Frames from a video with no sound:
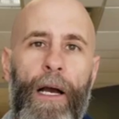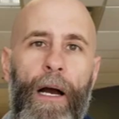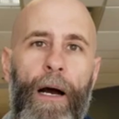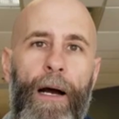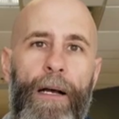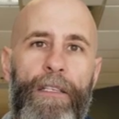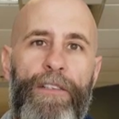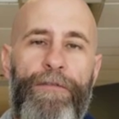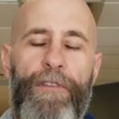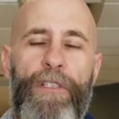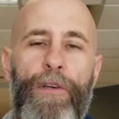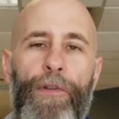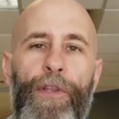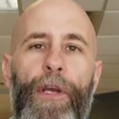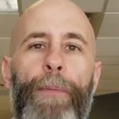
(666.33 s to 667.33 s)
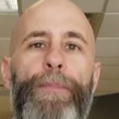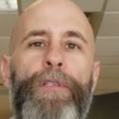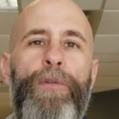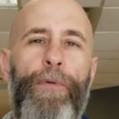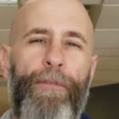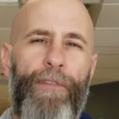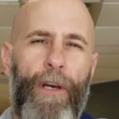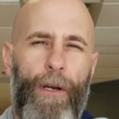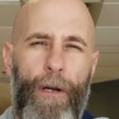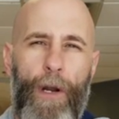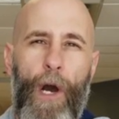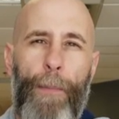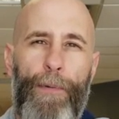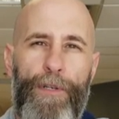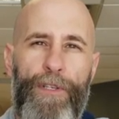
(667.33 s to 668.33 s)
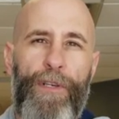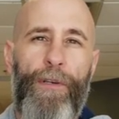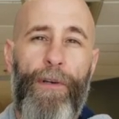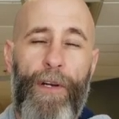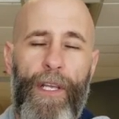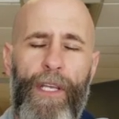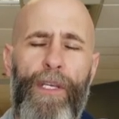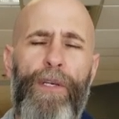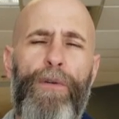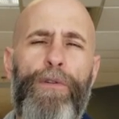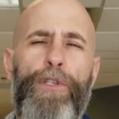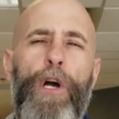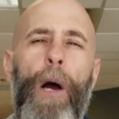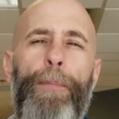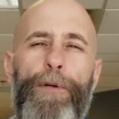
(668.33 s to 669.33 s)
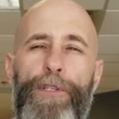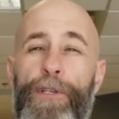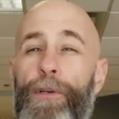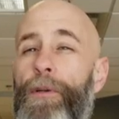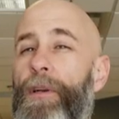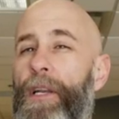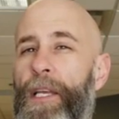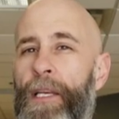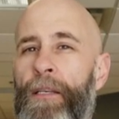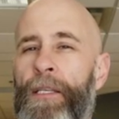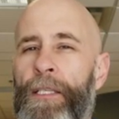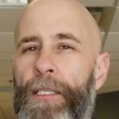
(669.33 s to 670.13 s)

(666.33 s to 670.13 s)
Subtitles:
As physiotherapists, we've got an opportunity, huge opportunity,